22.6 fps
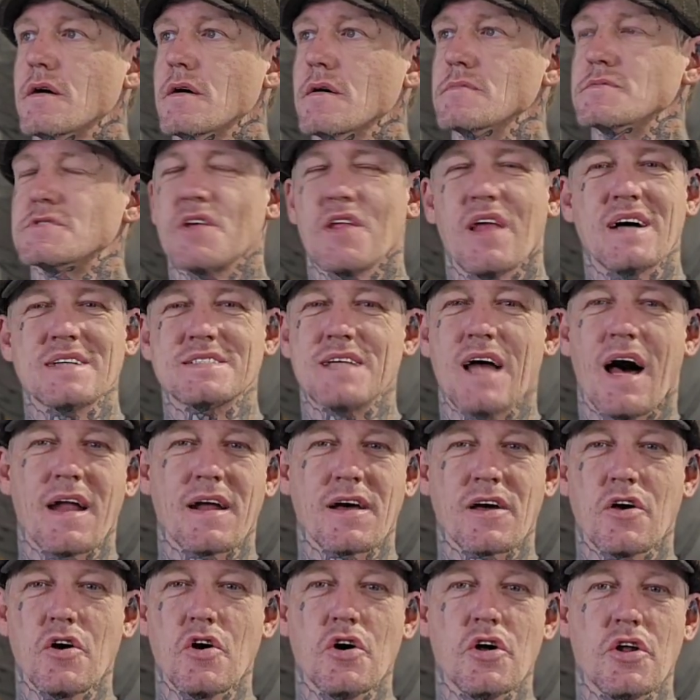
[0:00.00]
So that's not a
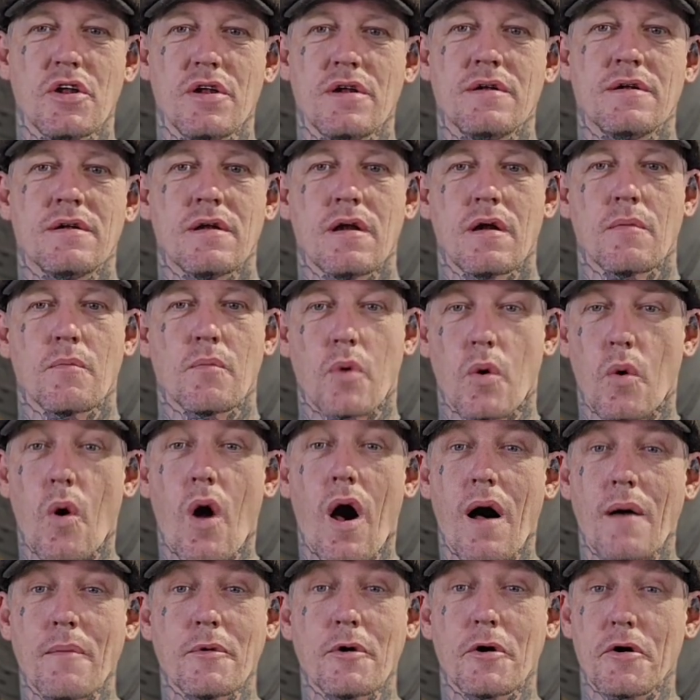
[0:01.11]
good
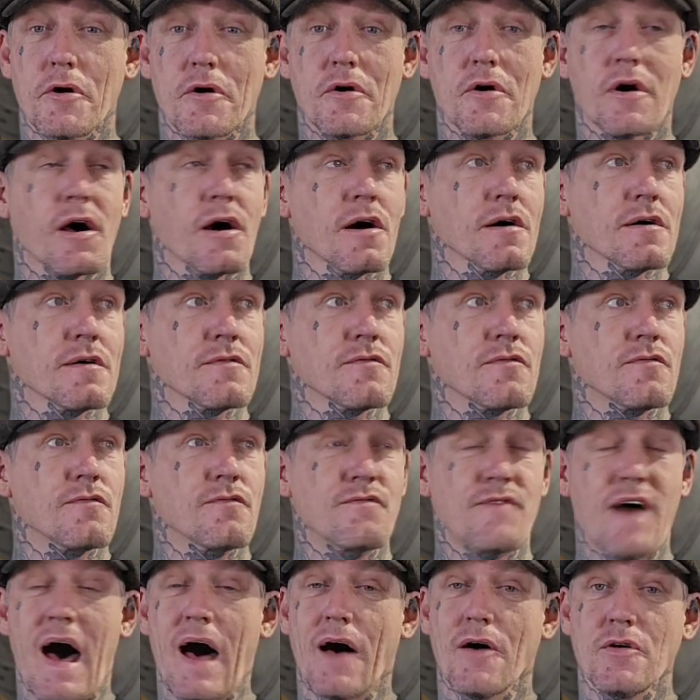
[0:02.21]
barometer of
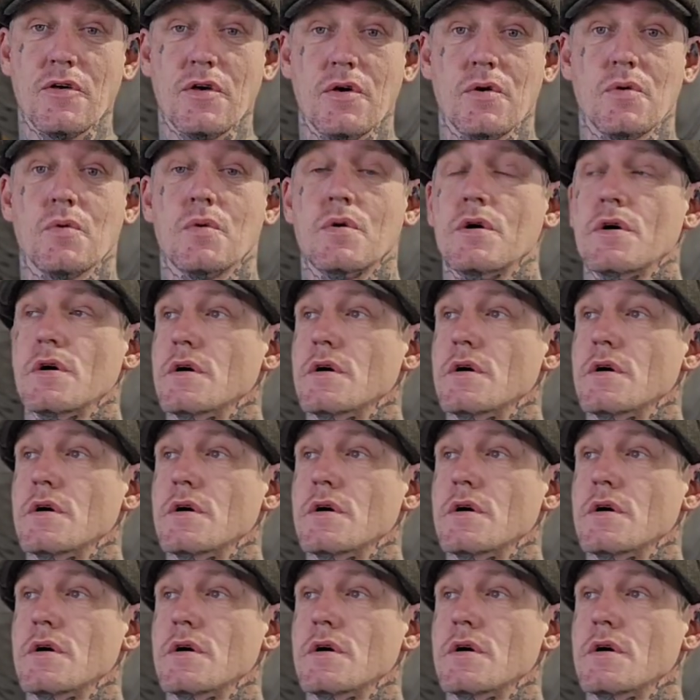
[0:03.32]
value.